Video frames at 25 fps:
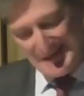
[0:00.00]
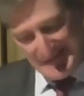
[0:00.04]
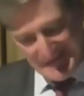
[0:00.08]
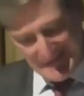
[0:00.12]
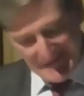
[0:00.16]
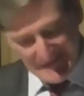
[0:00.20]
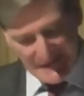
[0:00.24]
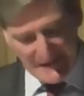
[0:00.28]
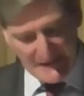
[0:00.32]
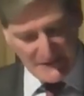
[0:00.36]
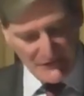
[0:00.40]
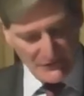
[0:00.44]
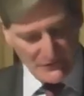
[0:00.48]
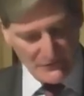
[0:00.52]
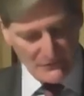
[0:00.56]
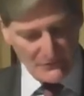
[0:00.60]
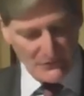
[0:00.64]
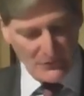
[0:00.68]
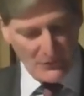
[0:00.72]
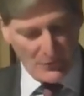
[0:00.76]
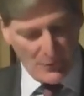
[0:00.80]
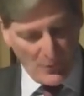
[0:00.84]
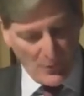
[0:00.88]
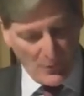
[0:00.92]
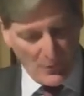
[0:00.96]
EU
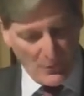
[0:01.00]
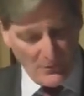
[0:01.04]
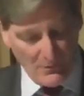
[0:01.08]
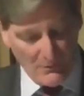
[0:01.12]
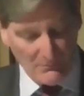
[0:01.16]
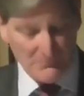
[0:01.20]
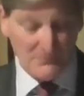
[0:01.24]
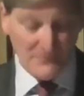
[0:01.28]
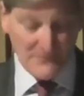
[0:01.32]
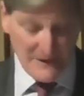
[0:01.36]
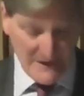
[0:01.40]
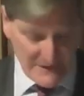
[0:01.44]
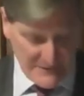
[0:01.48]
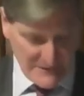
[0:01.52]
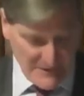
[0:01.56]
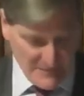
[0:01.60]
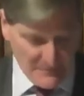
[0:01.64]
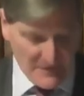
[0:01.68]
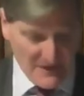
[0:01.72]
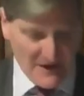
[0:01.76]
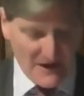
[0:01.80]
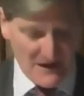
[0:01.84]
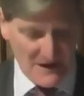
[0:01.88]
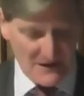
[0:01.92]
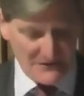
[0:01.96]
law in the
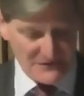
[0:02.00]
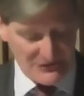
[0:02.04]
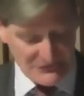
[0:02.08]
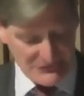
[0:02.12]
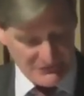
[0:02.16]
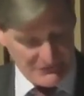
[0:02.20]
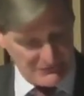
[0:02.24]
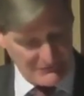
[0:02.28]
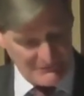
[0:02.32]
past,